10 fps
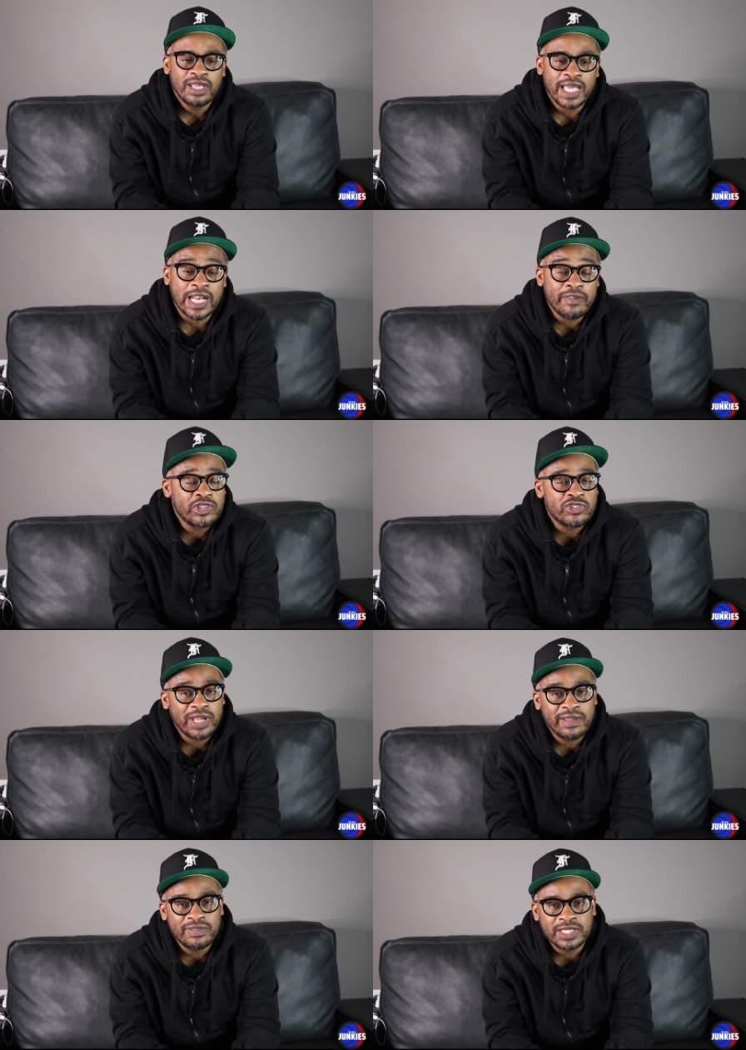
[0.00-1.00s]
And I've been
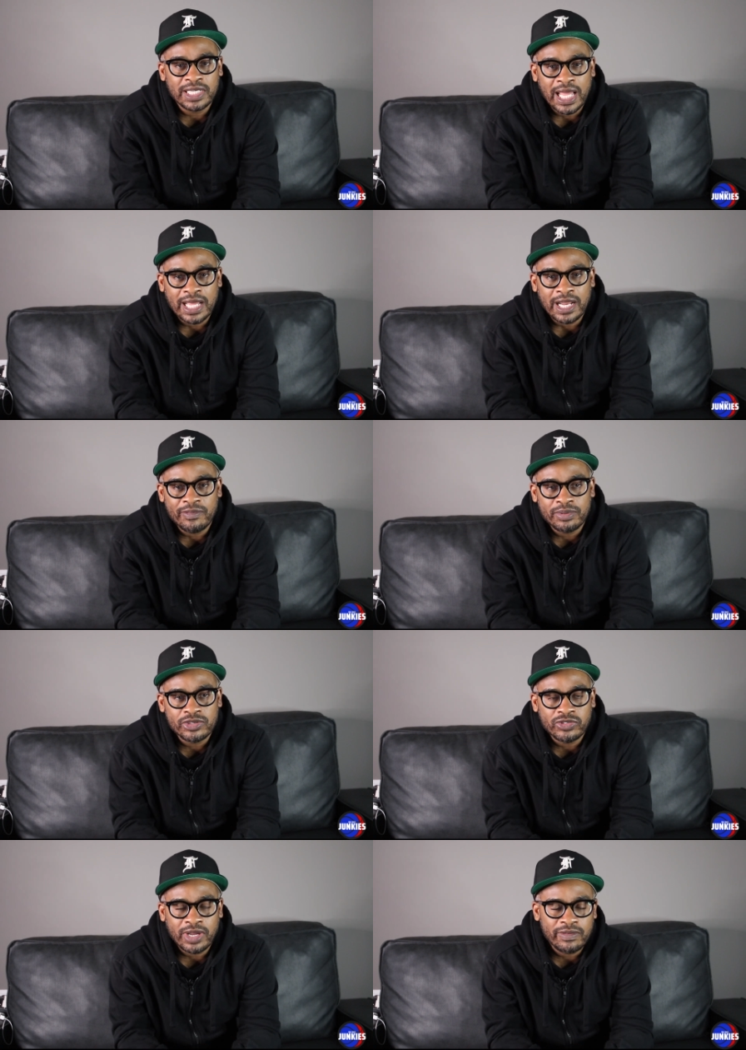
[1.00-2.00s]
traveling a lot. I've been
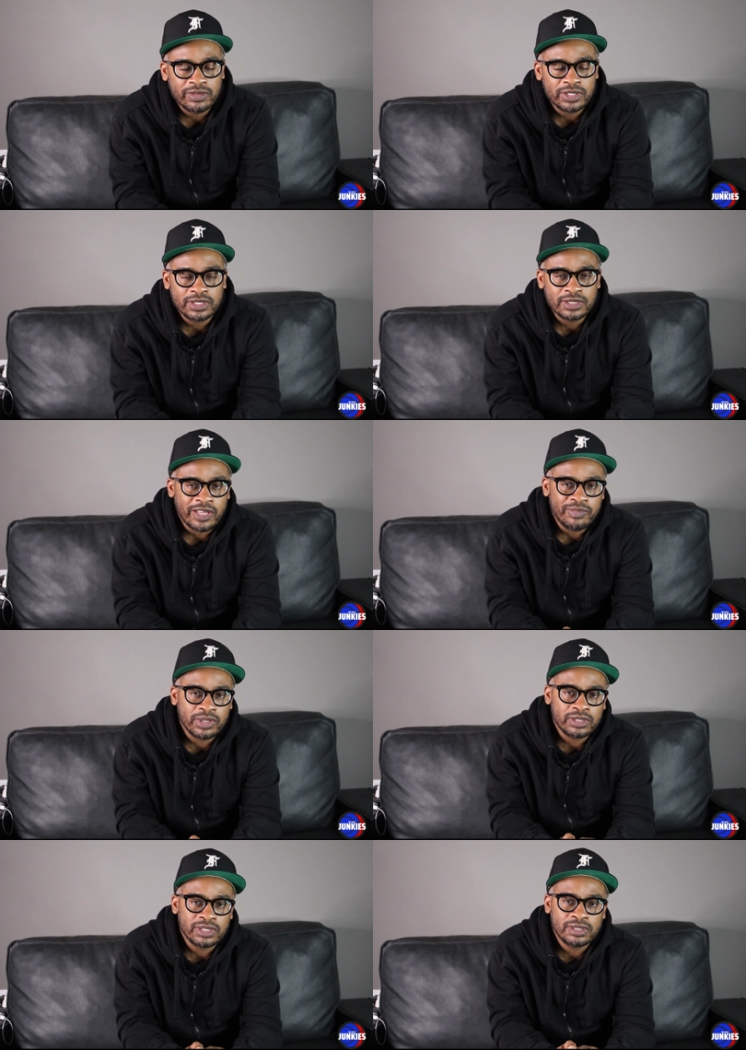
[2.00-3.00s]
traveling. I've
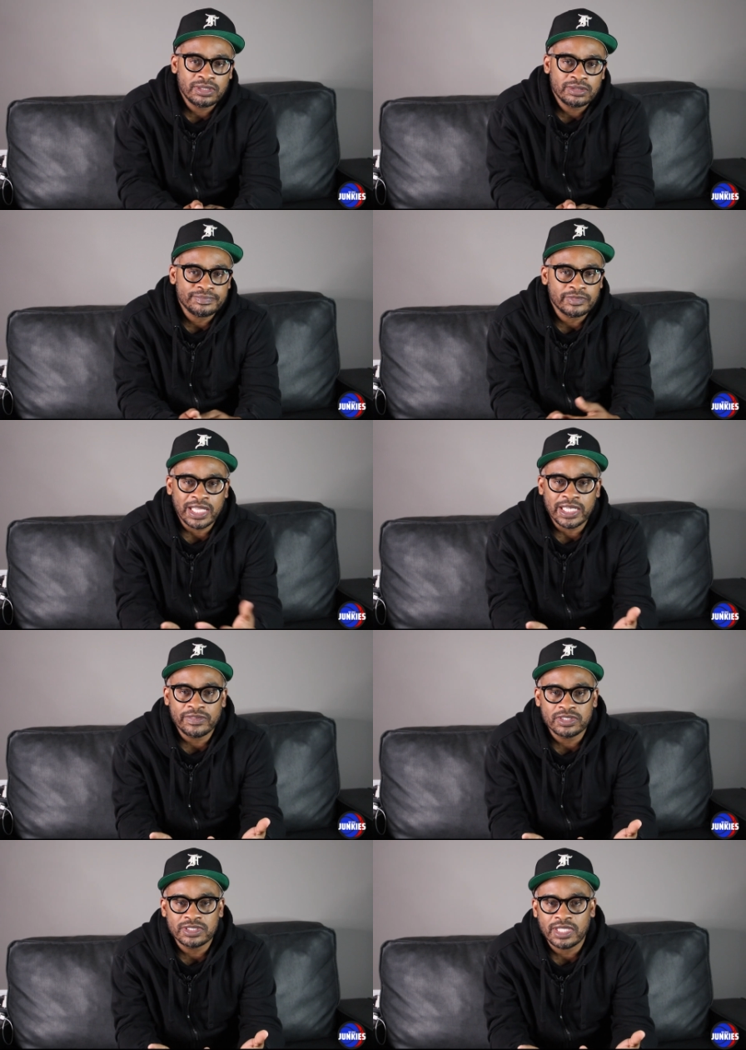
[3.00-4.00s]
been, I
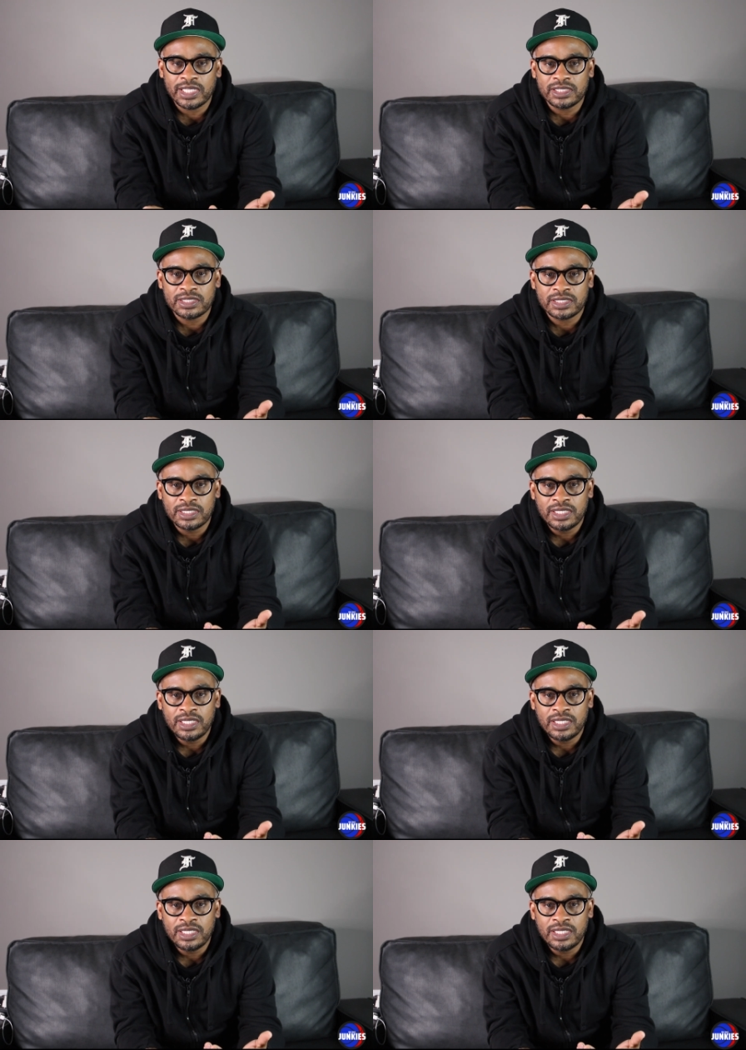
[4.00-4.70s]
left the States